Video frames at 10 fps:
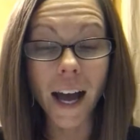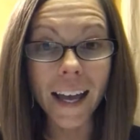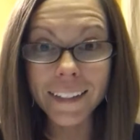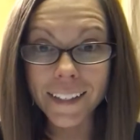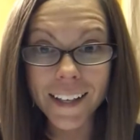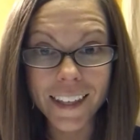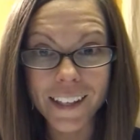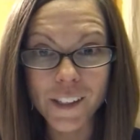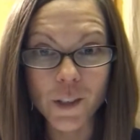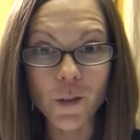hiding
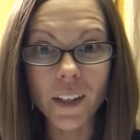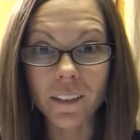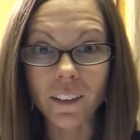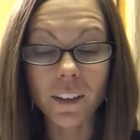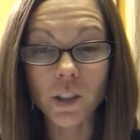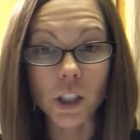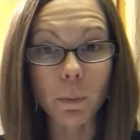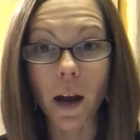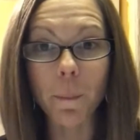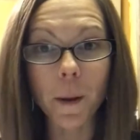anything, so you can just
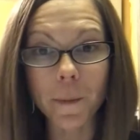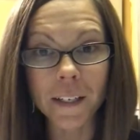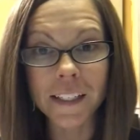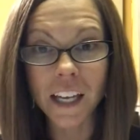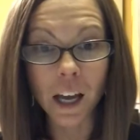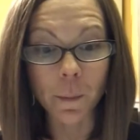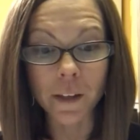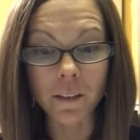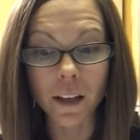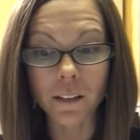pop up anytime
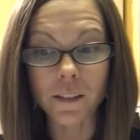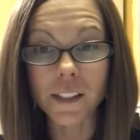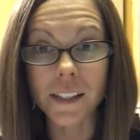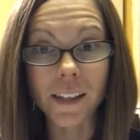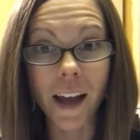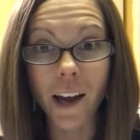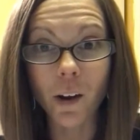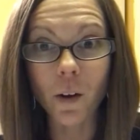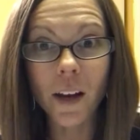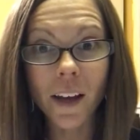and see
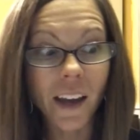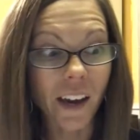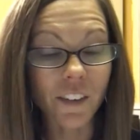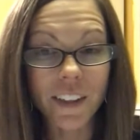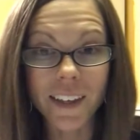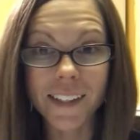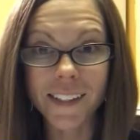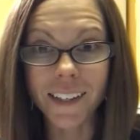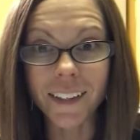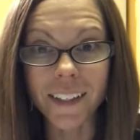how everything is
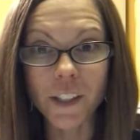done.